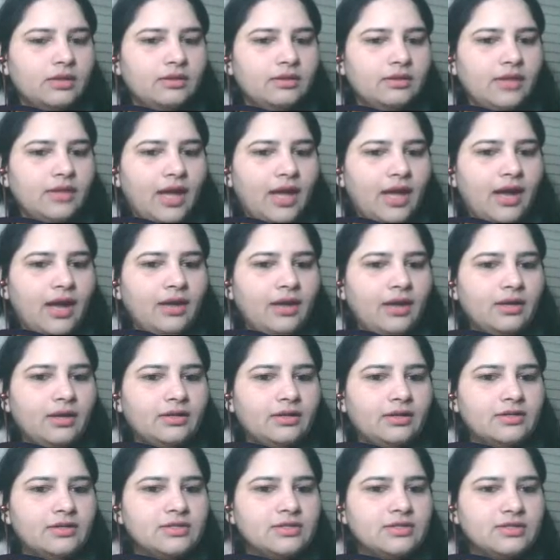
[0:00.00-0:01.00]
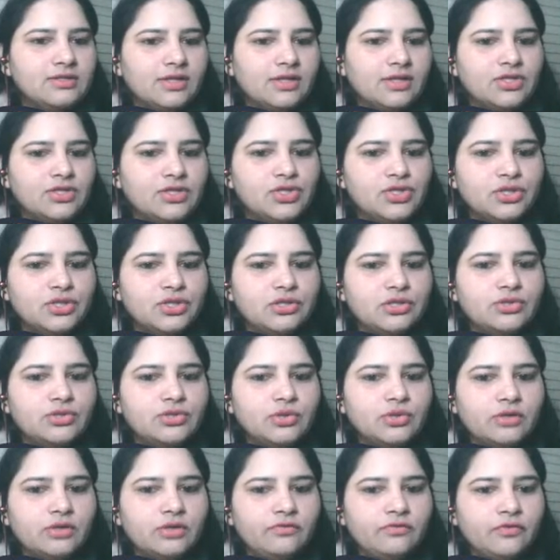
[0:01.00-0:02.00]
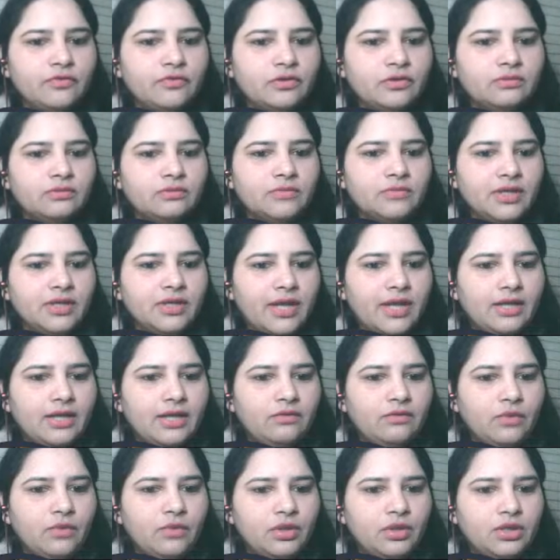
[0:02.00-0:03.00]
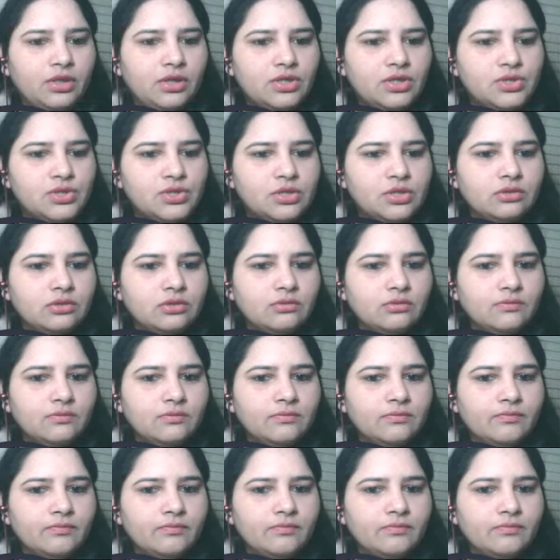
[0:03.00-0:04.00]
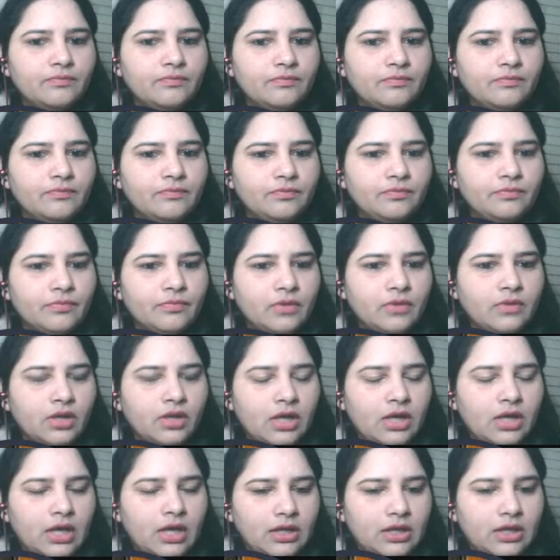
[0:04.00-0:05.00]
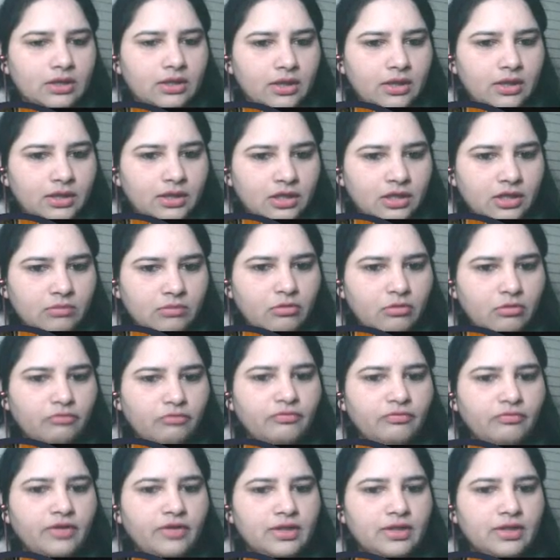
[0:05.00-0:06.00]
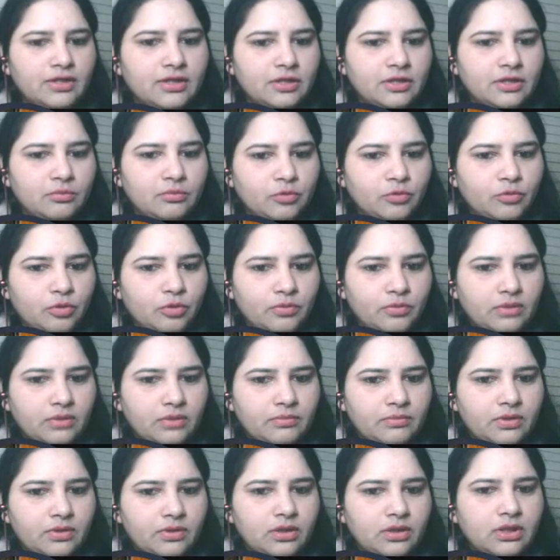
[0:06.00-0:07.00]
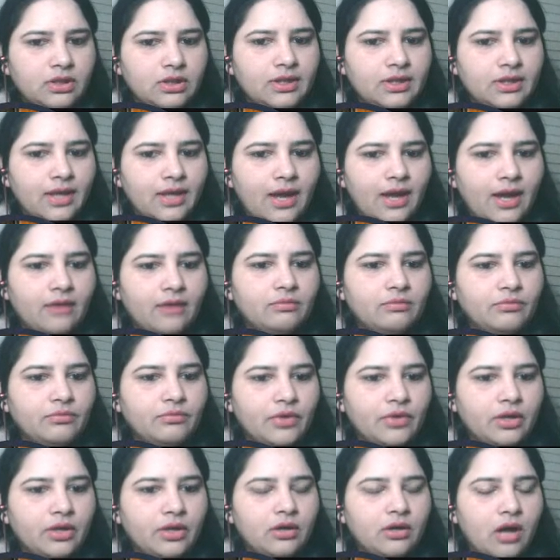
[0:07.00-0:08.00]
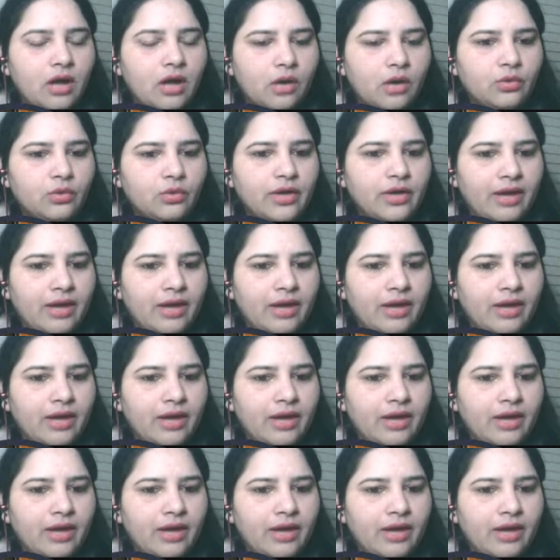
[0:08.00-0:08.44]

That it is essential to conform at any variation in the income of wealthy and poor people can bring out